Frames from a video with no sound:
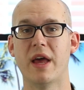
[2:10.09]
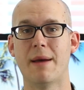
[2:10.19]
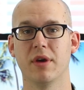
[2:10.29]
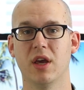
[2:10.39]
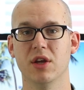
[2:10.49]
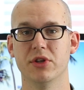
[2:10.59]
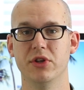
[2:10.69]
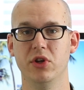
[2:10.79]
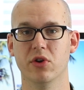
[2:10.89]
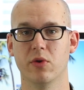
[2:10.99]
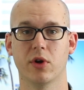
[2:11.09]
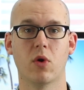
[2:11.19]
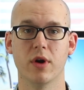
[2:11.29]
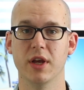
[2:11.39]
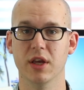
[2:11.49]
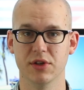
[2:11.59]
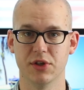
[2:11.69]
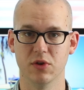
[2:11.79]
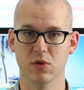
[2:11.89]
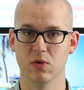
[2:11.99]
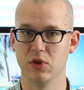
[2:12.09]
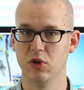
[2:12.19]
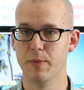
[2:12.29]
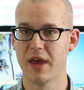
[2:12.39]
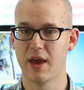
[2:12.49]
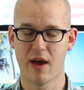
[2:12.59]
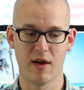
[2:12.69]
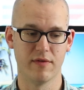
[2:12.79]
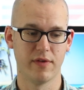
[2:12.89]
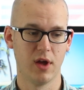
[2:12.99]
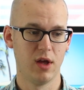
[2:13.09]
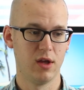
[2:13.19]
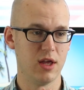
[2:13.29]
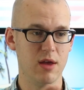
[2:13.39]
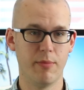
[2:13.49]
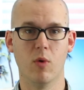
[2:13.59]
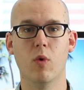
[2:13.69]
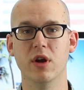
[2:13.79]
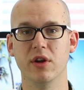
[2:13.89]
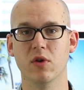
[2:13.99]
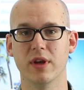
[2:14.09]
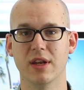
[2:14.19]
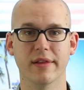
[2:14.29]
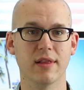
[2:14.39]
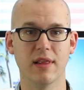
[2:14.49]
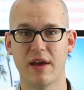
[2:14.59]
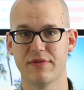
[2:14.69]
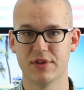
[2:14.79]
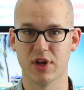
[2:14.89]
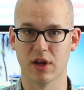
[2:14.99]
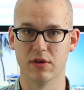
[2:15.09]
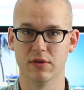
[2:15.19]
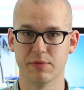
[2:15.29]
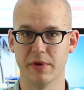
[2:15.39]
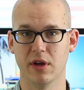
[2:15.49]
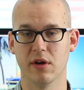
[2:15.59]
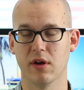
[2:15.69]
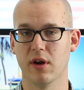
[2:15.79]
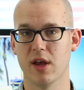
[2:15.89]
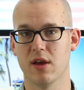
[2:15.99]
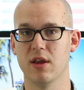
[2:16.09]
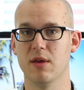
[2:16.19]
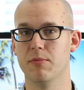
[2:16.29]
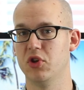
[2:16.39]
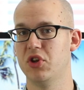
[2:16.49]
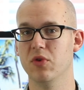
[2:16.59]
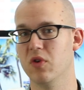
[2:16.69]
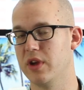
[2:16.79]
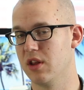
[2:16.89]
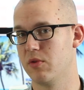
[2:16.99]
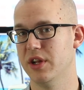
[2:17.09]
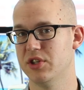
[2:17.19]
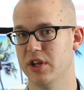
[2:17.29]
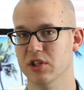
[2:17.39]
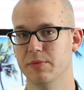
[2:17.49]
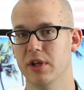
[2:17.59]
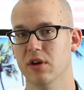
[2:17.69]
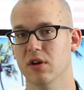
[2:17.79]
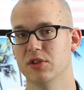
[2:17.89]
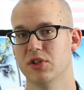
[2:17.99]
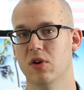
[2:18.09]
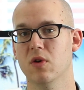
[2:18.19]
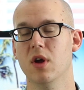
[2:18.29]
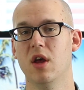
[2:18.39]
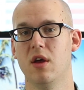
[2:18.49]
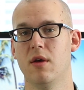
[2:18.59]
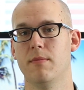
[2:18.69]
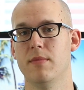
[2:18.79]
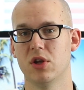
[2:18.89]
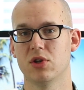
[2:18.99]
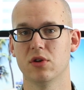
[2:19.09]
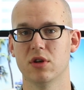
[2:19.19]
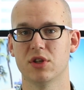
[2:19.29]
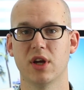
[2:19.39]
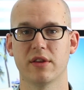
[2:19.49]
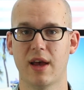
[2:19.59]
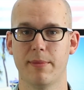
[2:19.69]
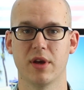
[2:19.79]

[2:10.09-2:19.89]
on what application you are recording into, you may have input one going into the left channel speaker and input two going into the right channel speaker. So make sure to check the